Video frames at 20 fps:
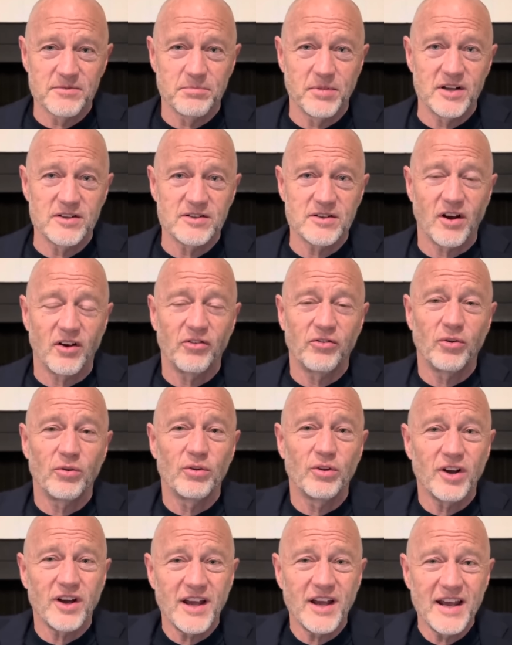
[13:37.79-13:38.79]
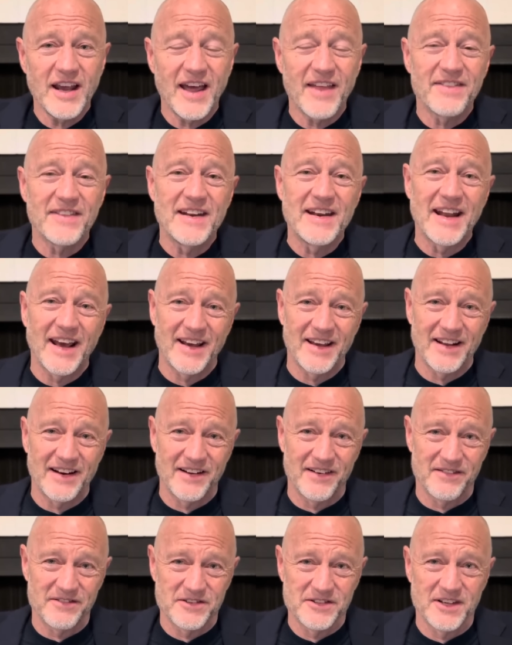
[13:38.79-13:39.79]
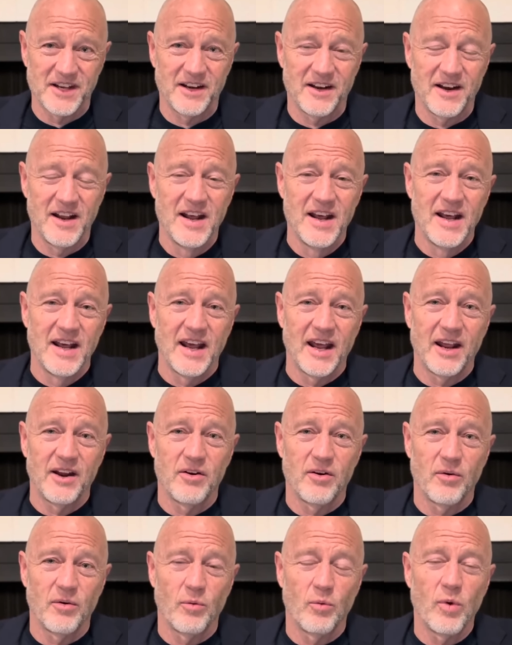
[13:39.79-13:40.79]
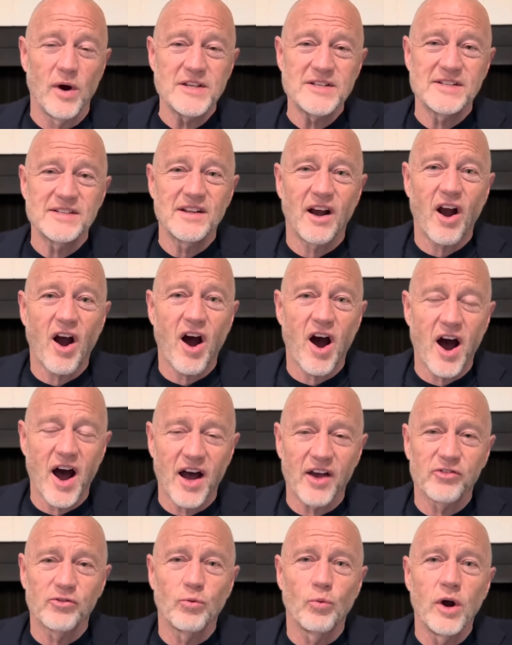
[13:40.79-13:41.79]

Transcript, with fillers: but it's also looking at the negatives and, and what's the cost?